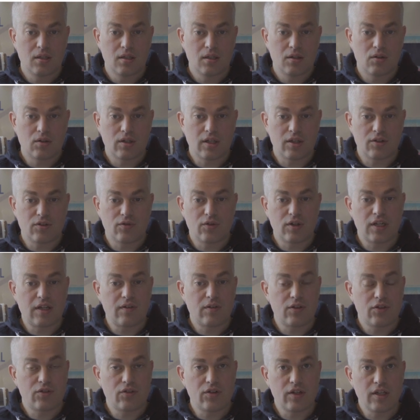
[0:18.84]
Okay, so for level
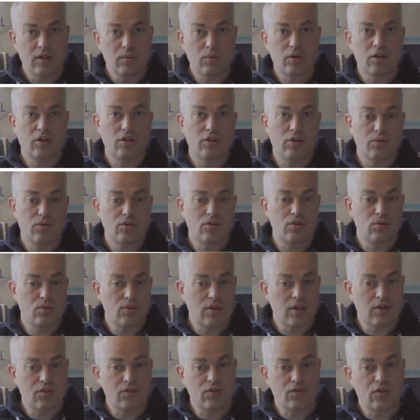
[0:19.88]
3 we're going to do
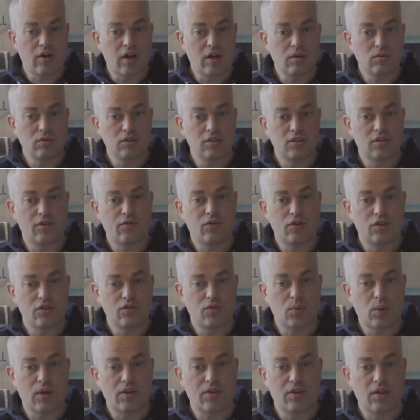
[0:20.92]
2000 rounds. The
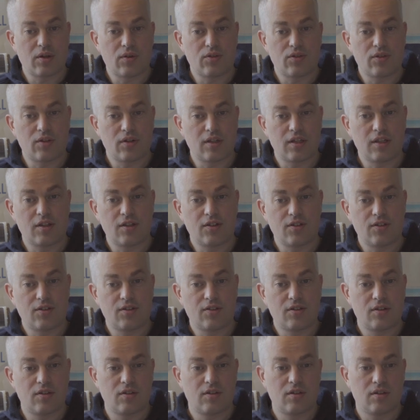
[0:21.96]
first 1000
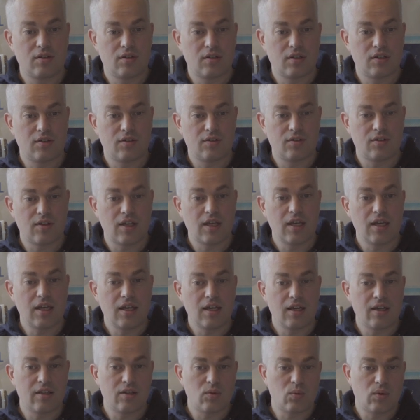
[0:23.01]
is stay
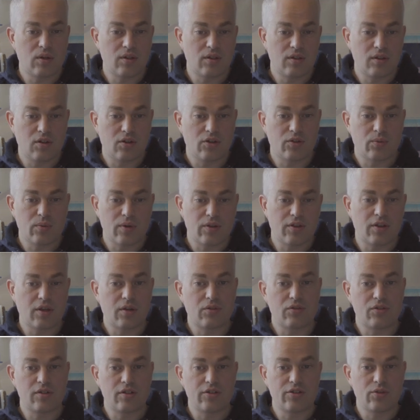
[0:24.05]
and the last
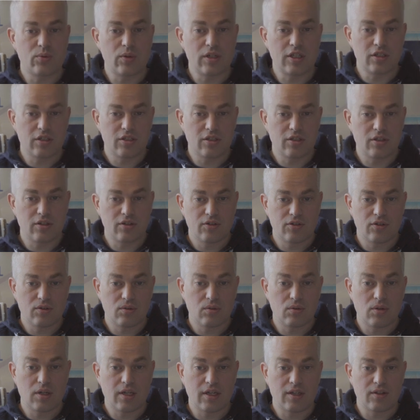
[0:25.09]
1000 is switch, so
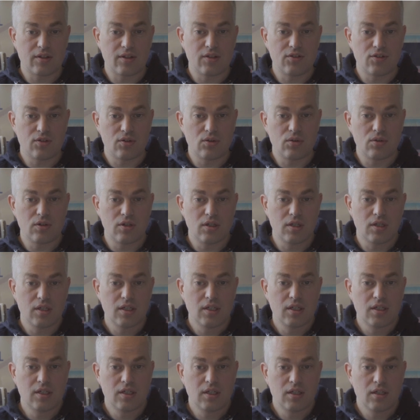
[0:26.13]
like these two.
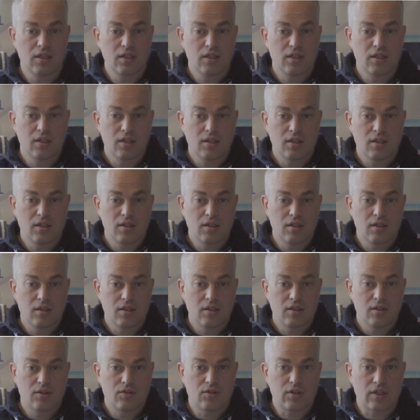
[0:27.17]

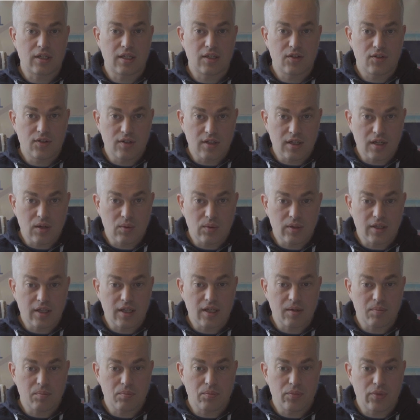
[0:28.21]
So I guess now we
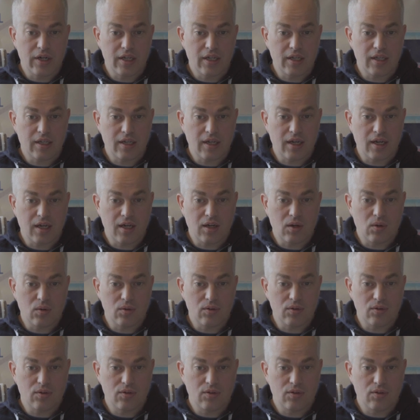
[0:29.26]
can break out